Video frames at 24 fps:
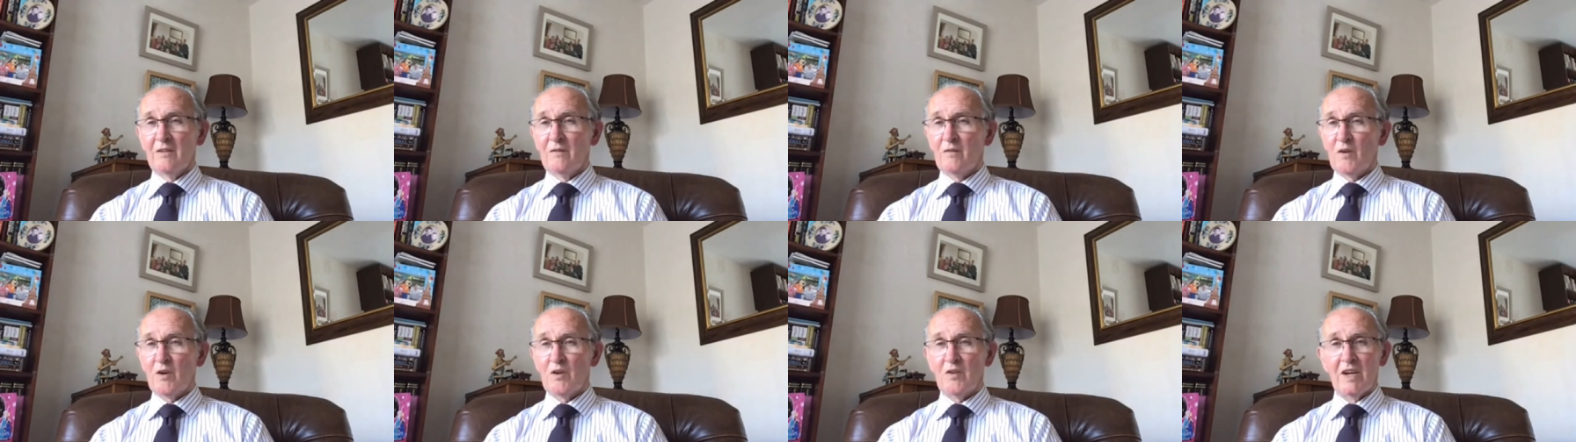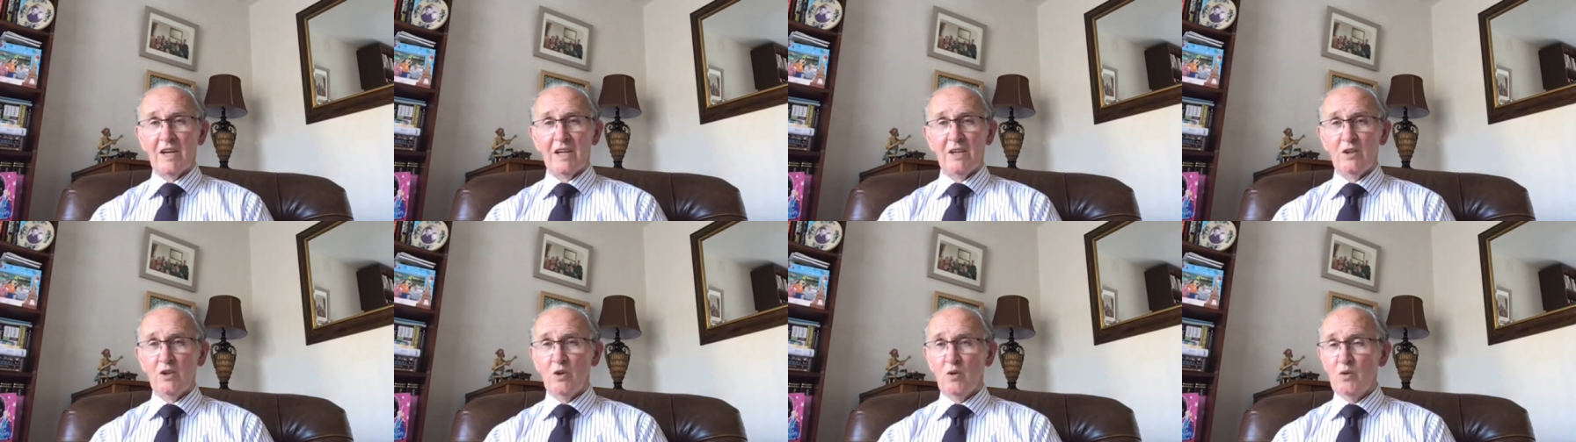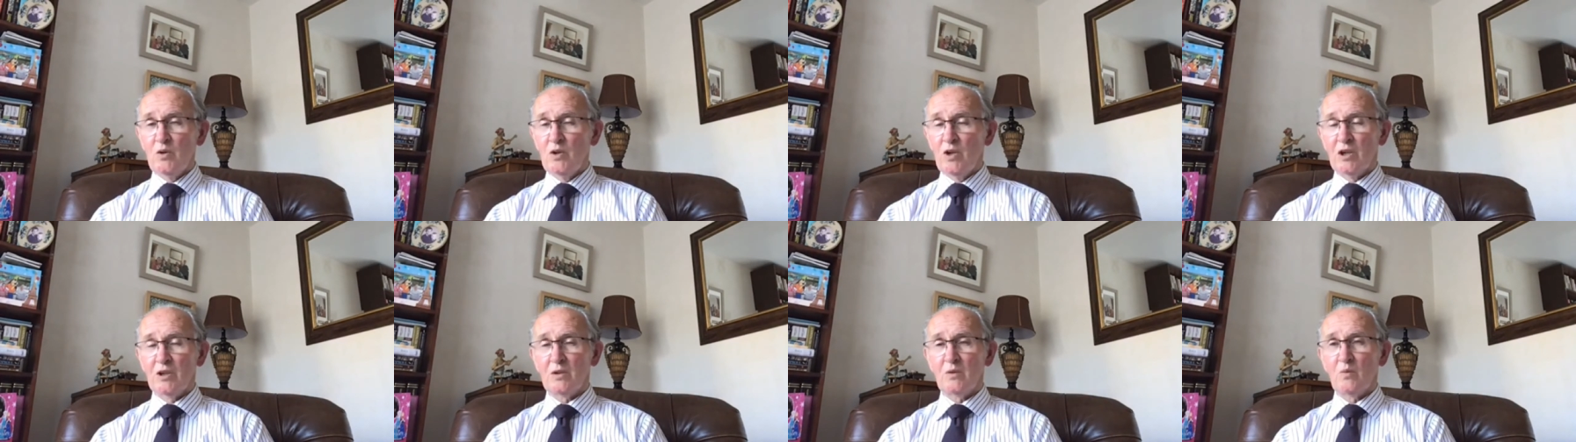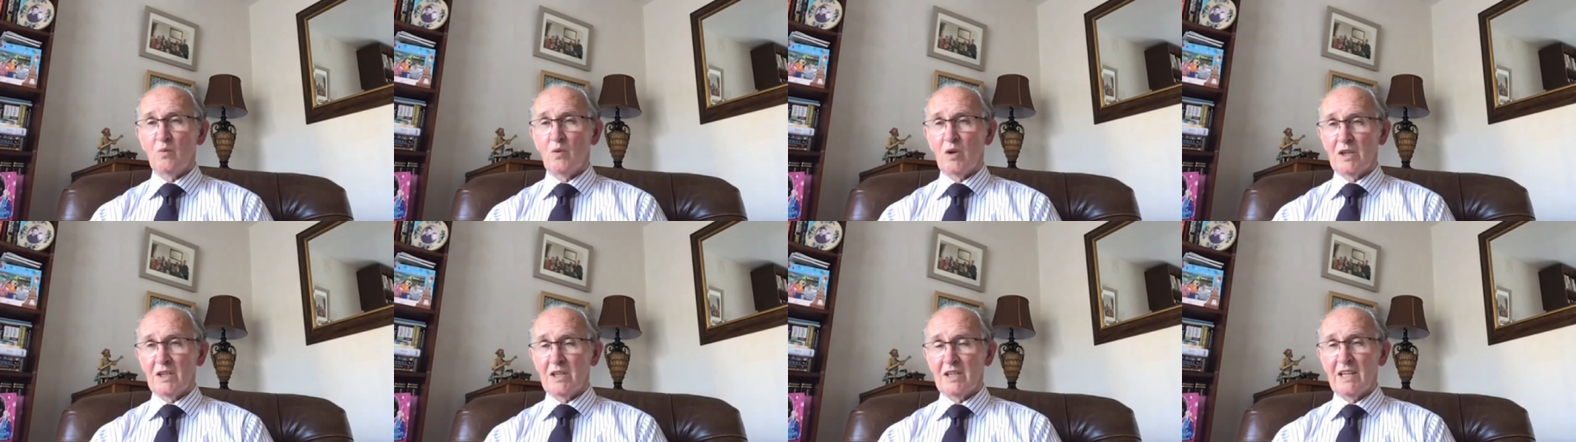for they know not
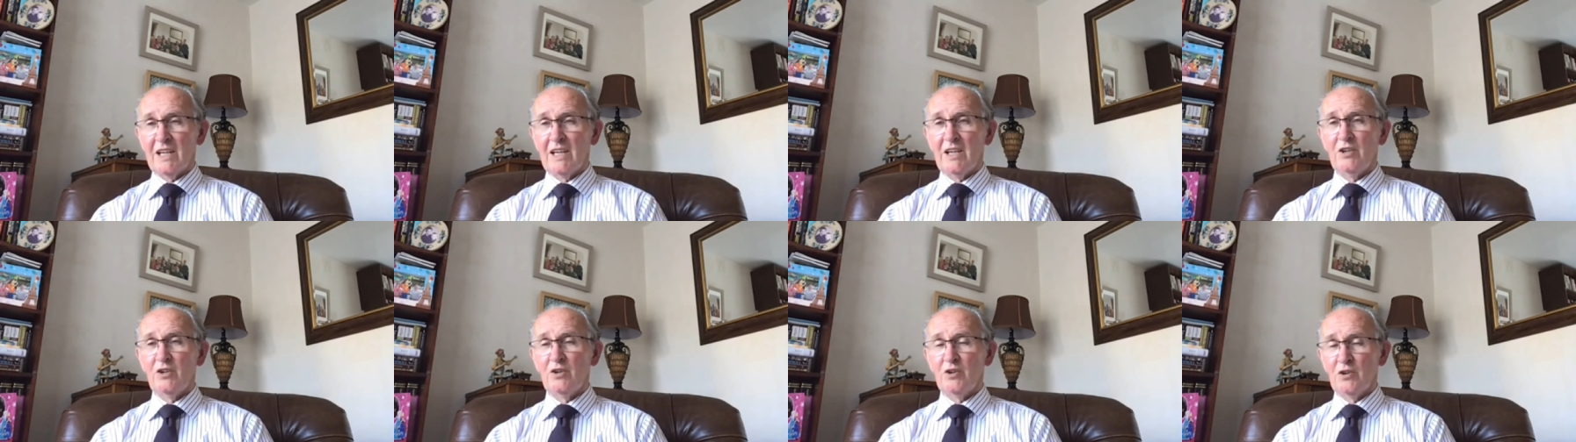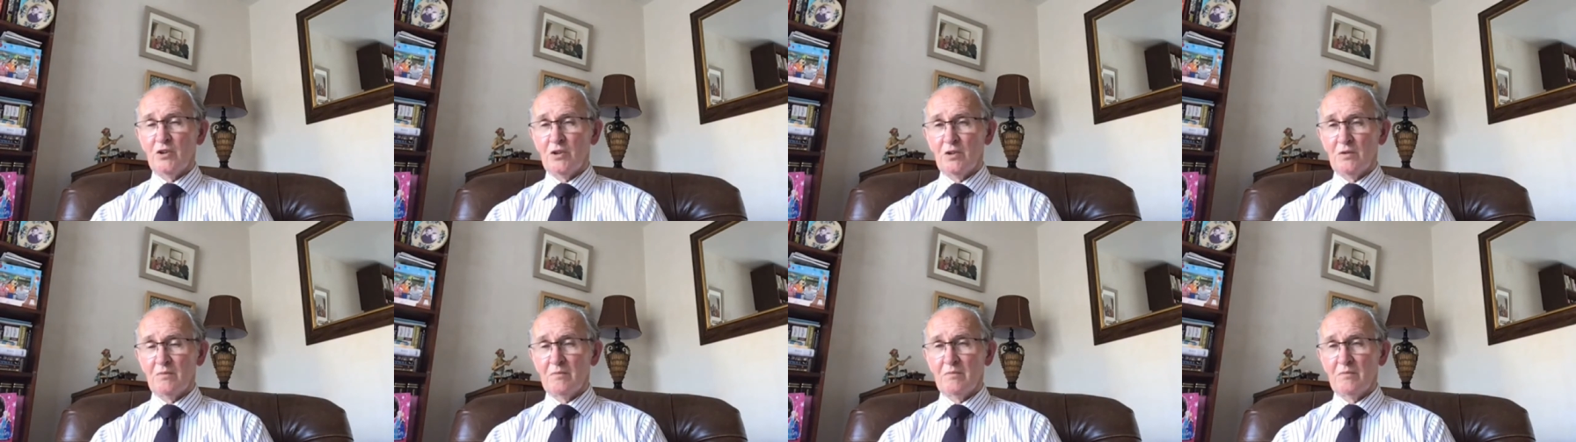what they do.